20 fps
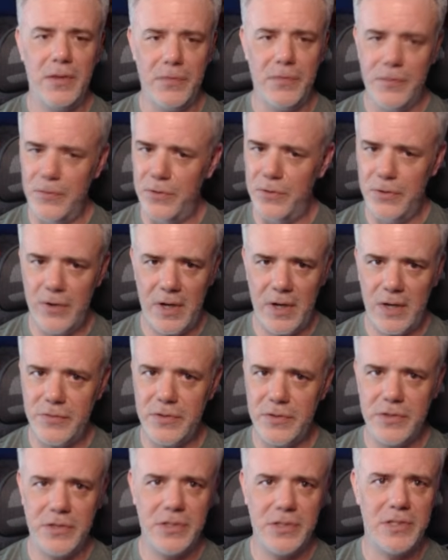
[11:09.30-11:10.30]
Food,
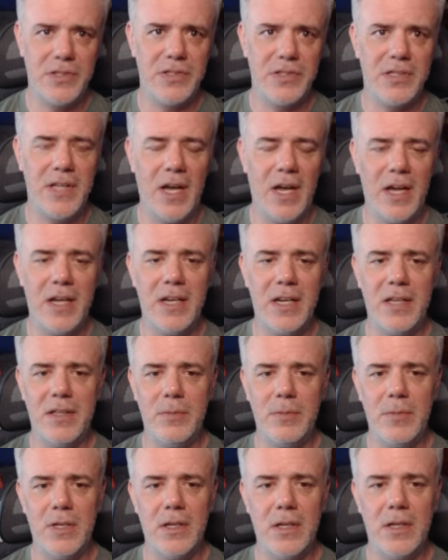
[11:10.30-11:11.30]
obviously, just dying at the
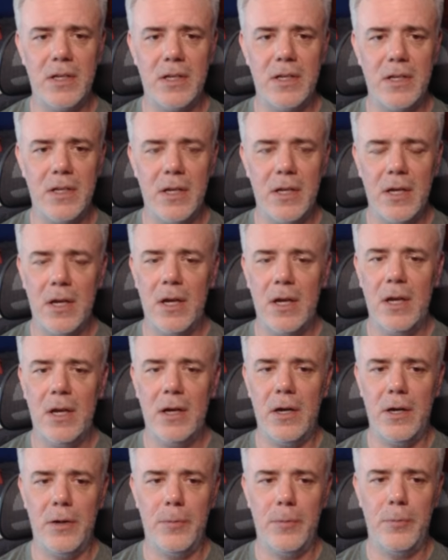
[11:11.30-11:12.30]
beginning.
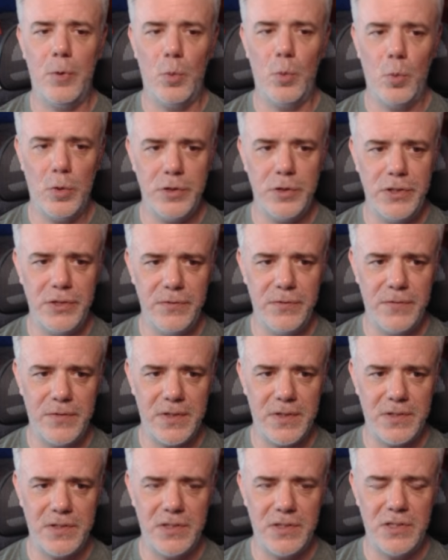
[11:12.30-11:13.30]
Once you
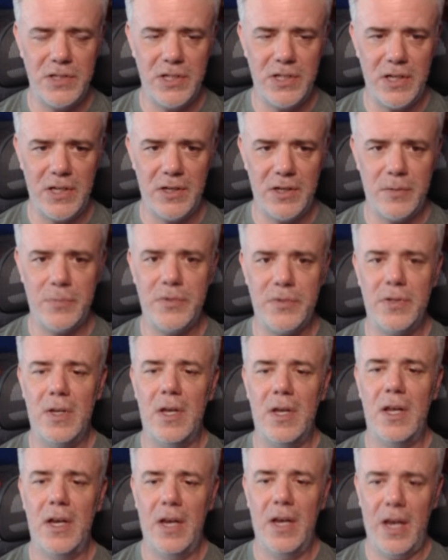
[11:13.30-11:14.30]
fix these champs,
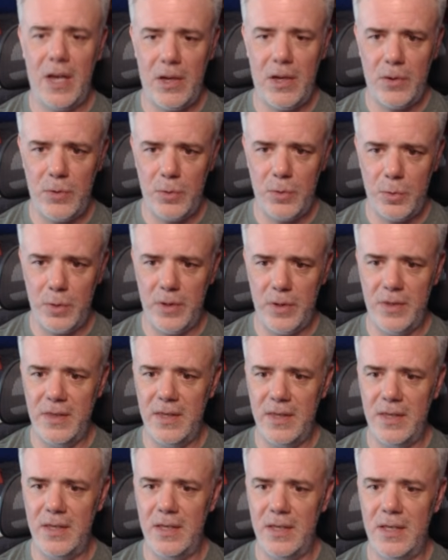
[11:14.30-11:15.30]
now
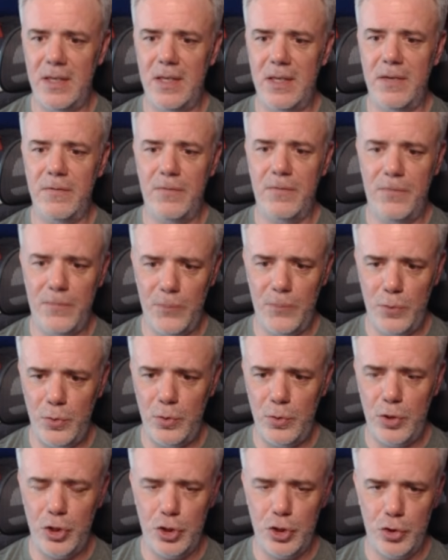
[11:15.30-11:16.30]
the
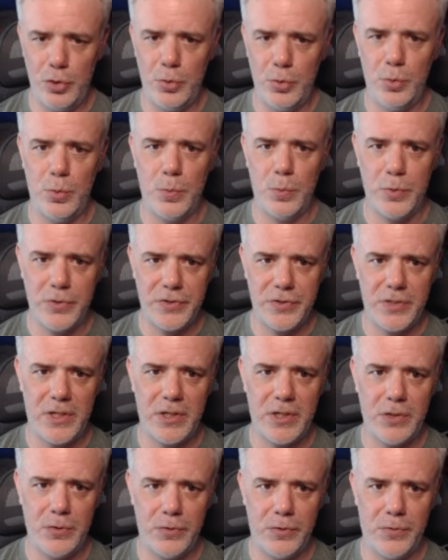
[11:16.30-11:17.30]
food queue will
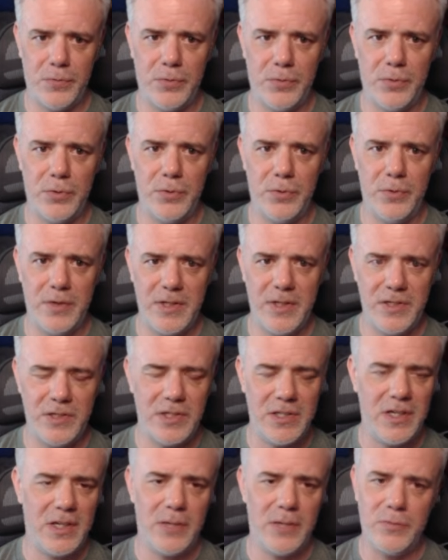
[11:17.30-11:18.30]
cycle through these
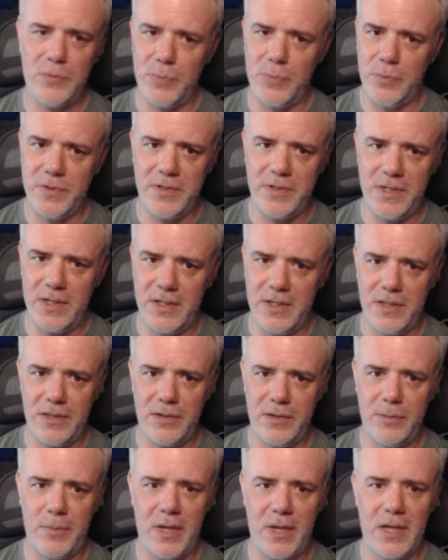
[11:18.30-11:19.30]
champs. Once they hit
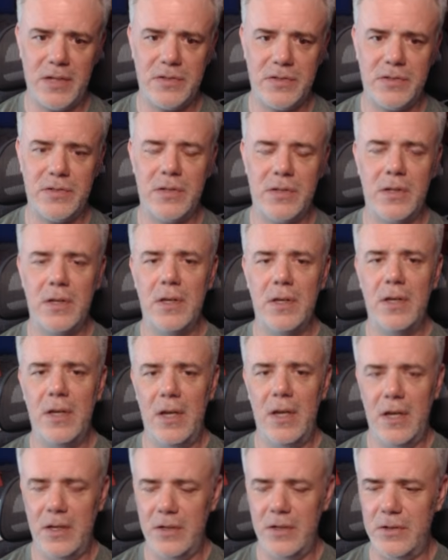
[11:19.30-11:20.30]
their
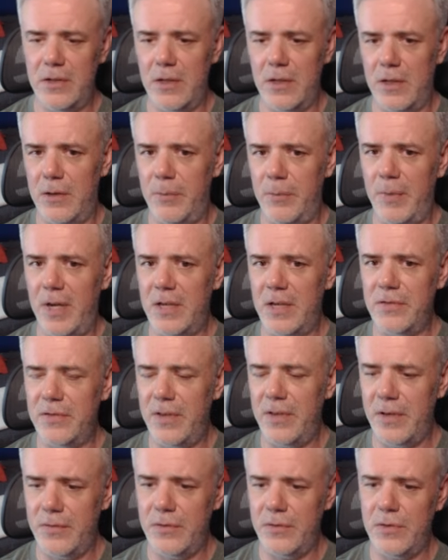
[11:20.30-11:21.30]
or max
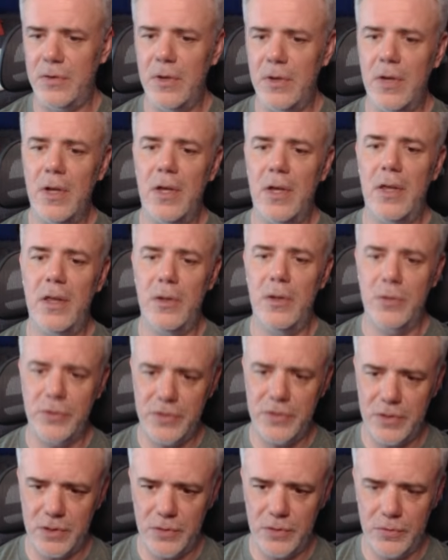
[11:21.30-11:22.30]
level, it'll
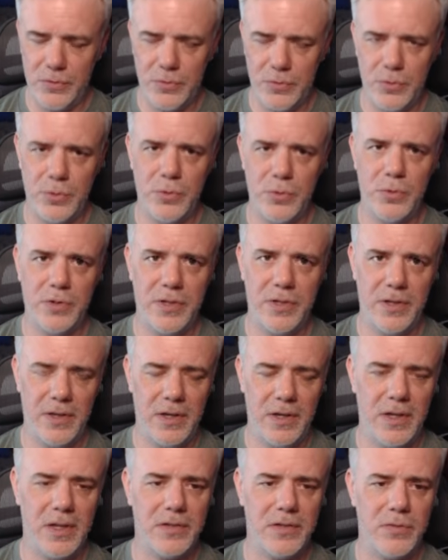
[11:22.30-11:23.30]
cycle through to the
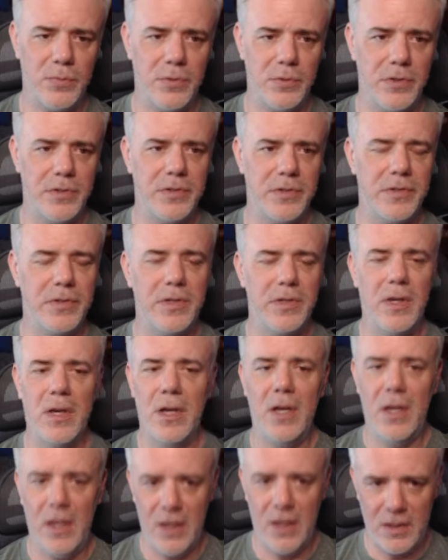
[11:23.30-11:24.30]
next ones,
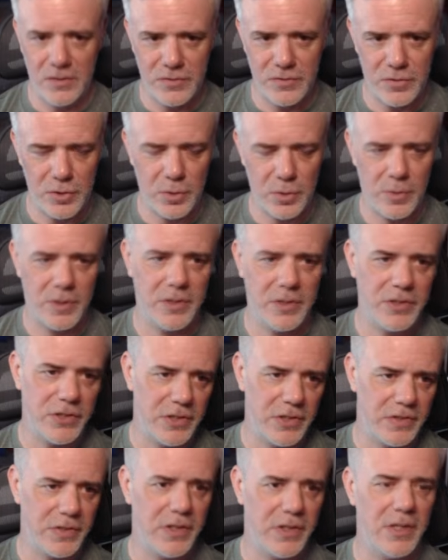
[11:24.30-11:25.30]
and so on,
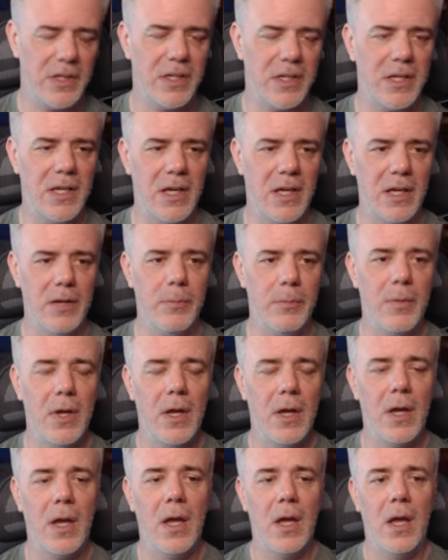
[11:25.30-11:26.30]
just like in game.
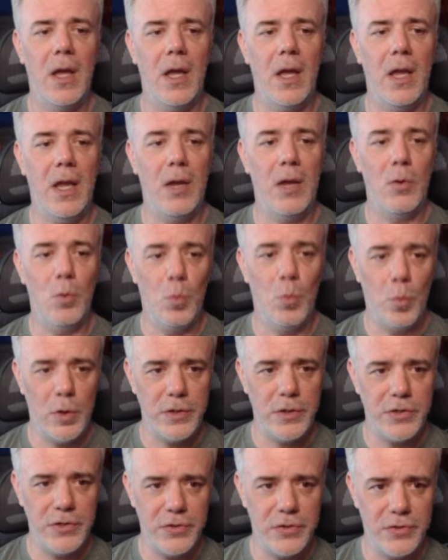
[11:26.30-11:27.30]
And
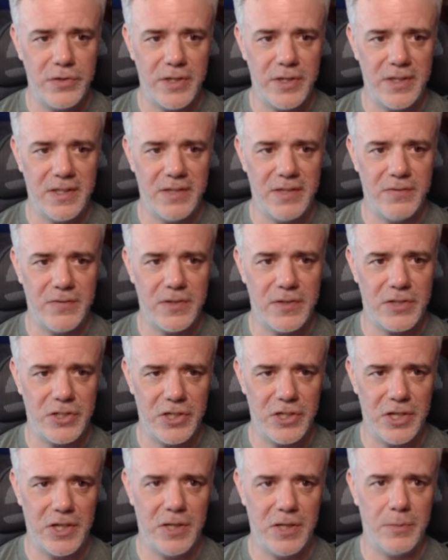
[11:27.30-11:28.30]
once you set the fixed
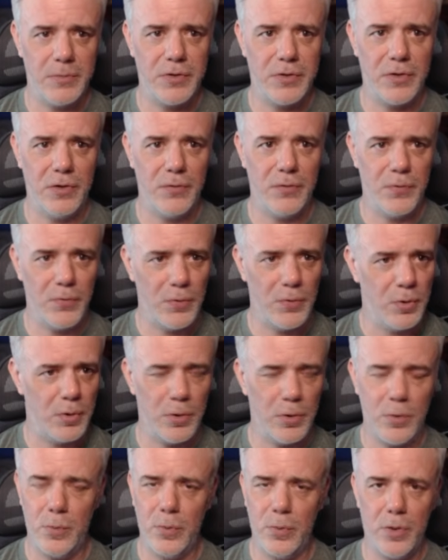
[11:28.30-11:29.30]
champs
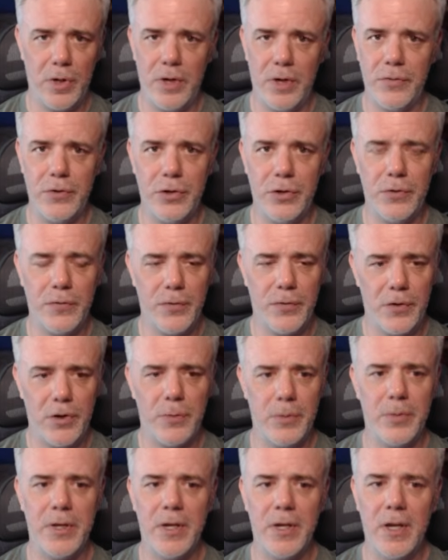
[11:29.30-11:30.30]
for wherever you're
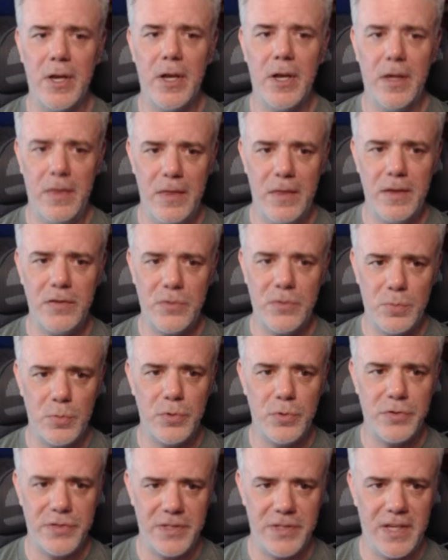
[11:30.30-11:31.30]
farming, this
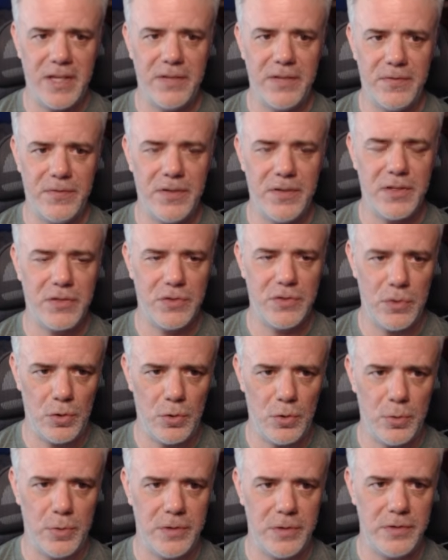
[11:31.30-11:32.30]
will stay fixed
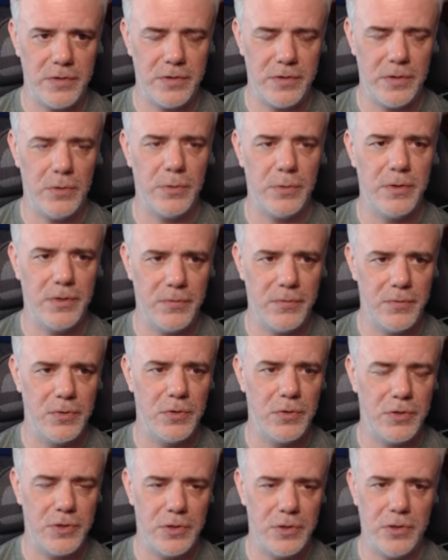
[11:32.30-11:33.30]
always. So in the
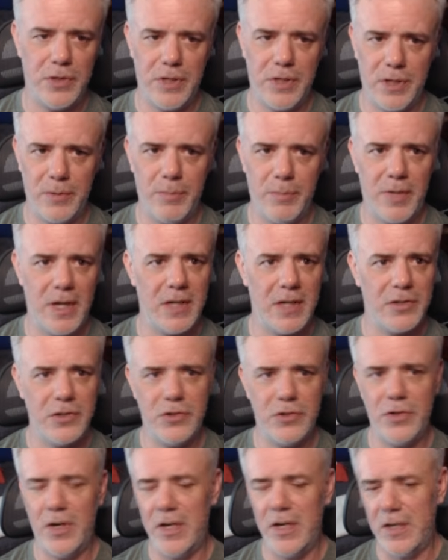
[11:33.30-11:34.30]
future, you come back to
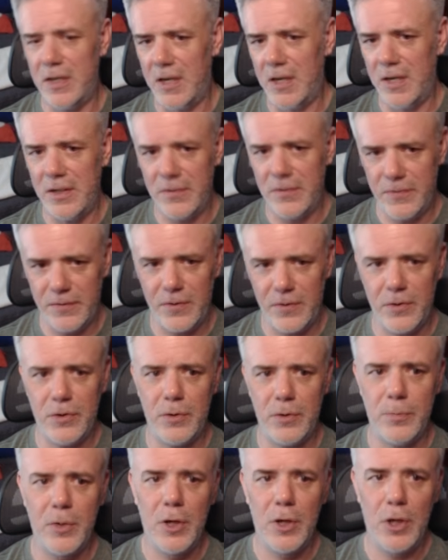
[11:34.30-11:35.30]
Dragon 9 to
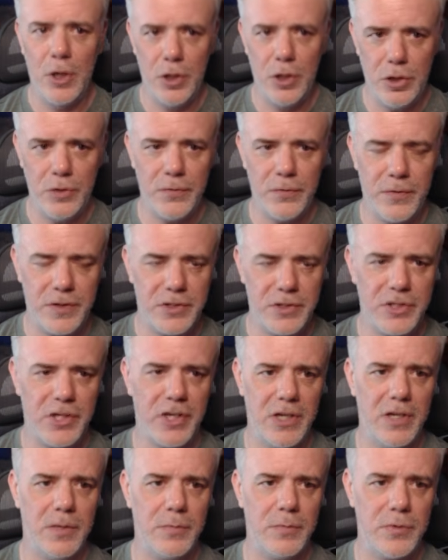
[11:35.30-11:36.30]
farm, your fixed
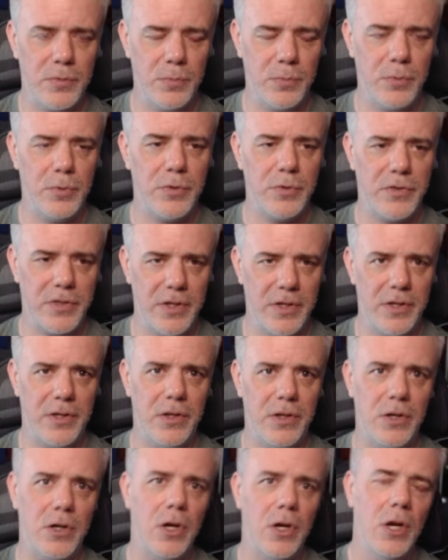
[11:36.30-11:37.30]
champs will stay
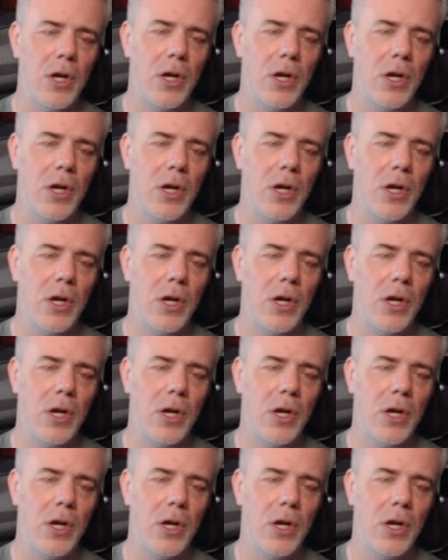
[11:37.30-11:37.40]
there.